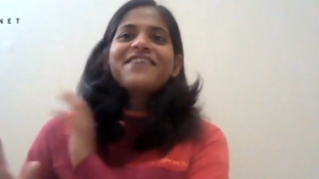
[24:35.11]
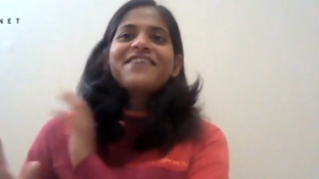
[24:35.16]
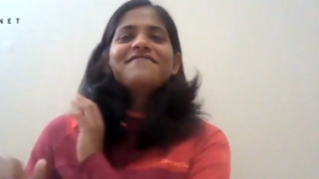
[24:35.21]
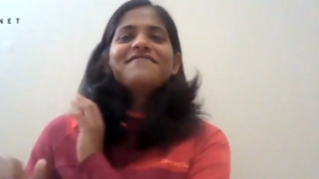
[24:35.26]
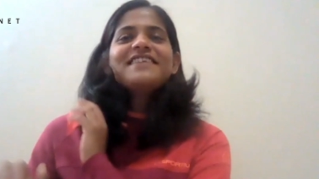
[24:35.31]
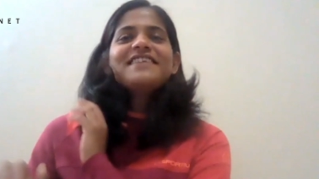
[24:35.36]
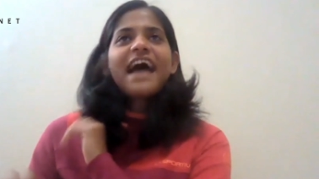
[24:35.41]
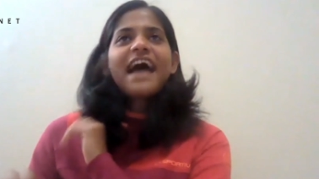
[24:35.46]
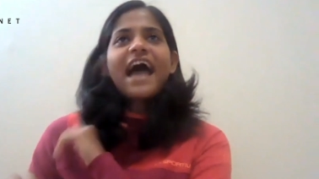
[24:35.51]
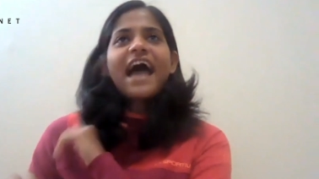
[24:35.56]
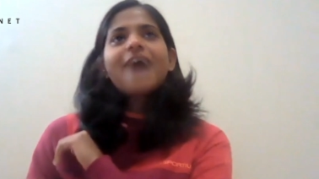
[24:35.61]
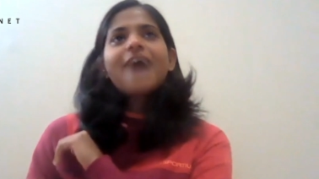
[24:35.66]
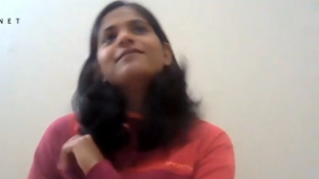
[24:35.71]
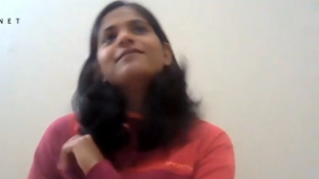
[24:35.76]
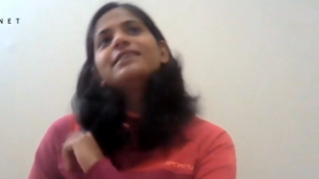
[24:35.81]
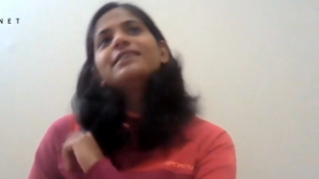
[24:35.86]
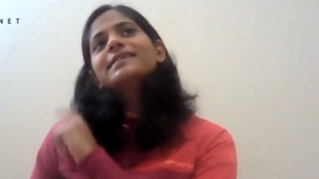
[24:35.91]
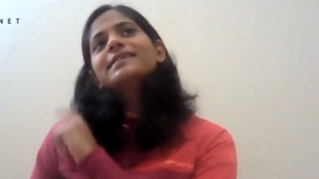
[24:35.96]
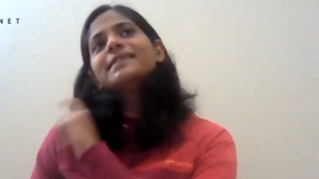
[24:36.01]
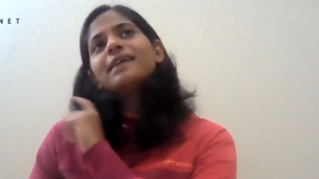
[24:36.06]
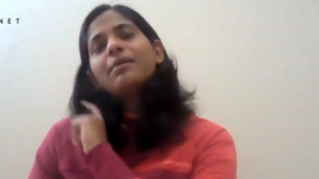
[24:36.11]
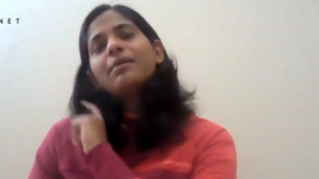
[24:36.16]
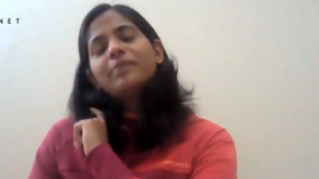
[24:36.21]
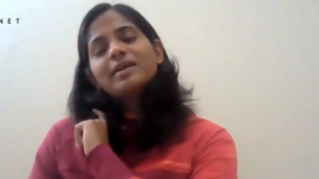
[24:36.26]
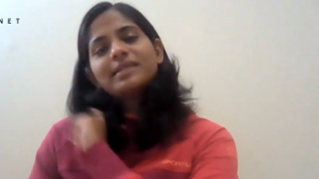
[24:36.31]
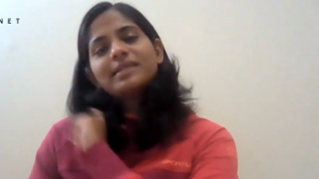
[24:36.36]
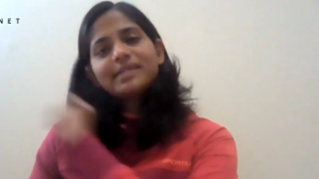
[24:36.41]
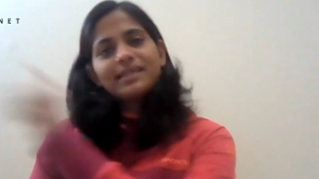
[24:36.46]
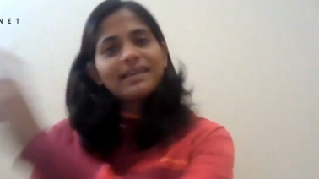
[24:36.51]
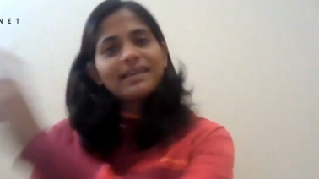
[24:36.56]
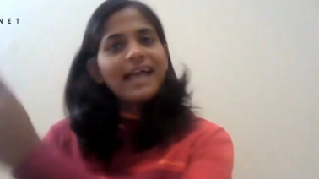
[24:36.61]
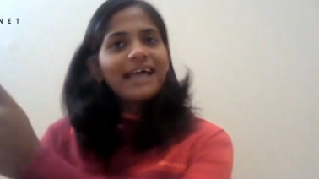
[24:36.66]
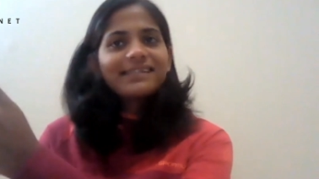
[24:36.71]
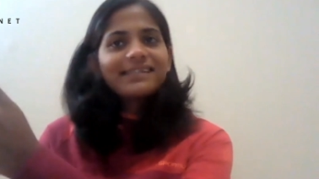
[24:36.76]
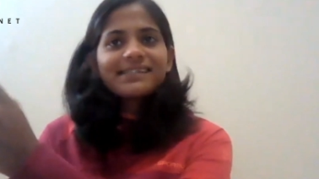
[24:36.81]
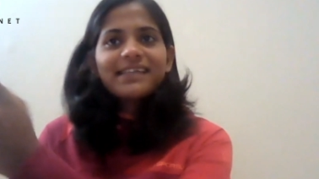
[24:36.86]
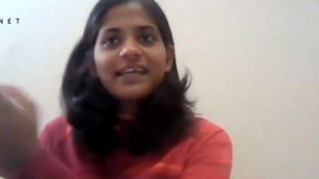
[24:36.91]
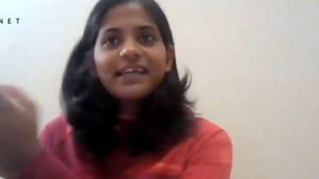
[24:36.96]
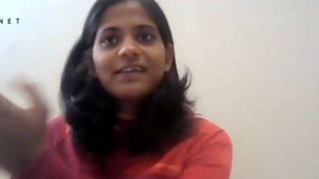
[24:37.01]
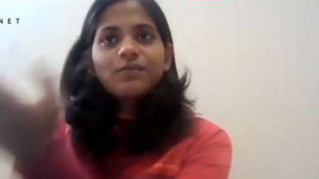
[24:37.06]
We have these amazing
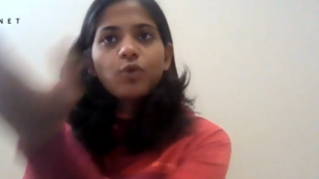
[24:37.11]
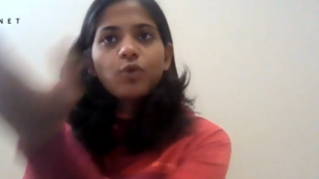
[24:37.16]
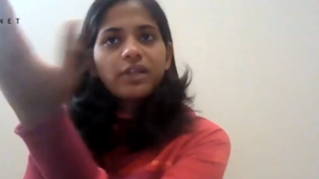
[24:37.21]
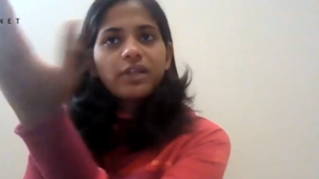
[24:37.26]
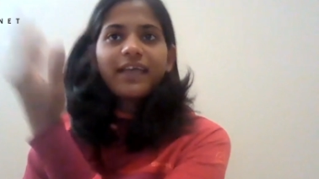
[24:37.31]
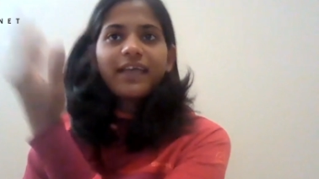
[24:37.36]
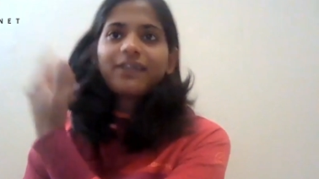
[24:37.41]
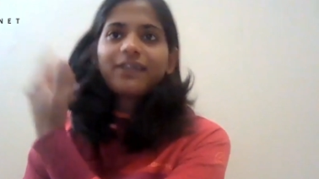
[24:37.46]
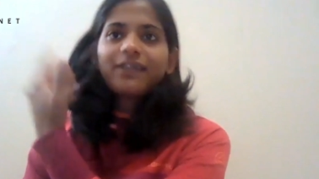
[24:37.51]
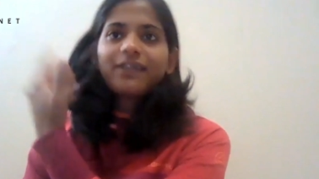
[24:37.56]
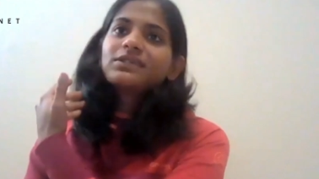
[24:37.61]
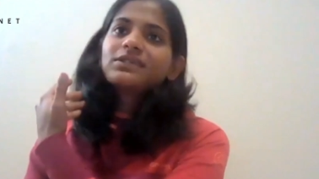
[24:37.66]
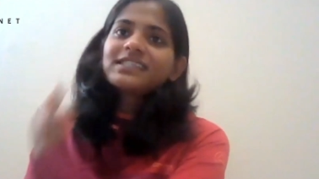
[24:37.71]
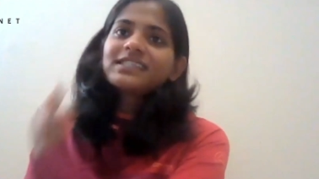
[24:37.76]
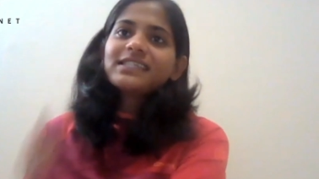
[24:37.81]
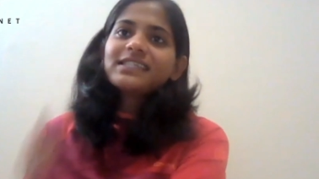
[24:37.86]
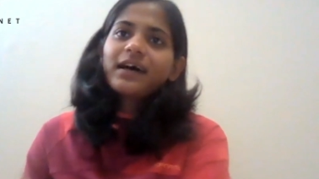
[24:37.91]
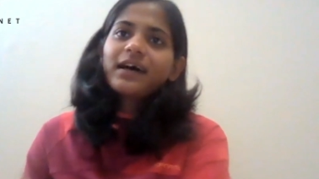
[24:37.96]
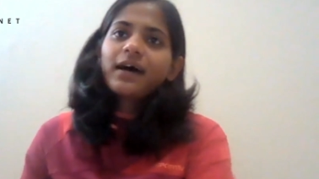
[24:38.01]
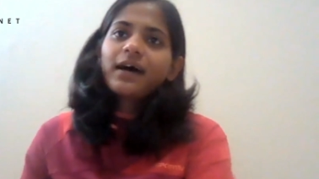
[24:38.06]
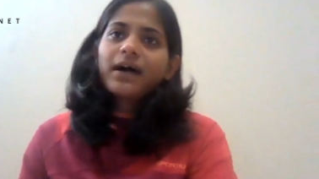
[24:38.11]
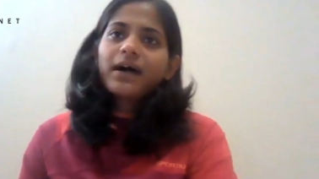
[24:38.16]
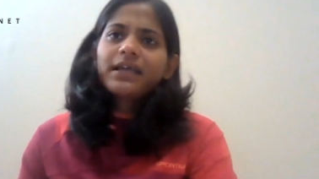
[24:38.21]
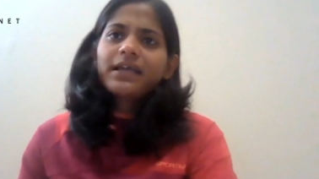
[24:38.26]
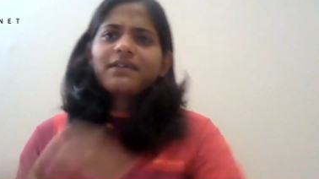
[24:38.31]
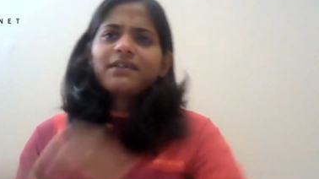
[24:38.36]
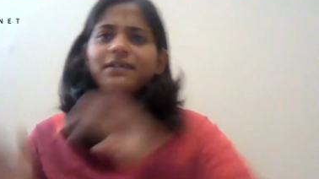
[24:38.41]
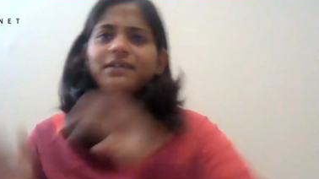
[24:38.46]
cascade volcanoes here in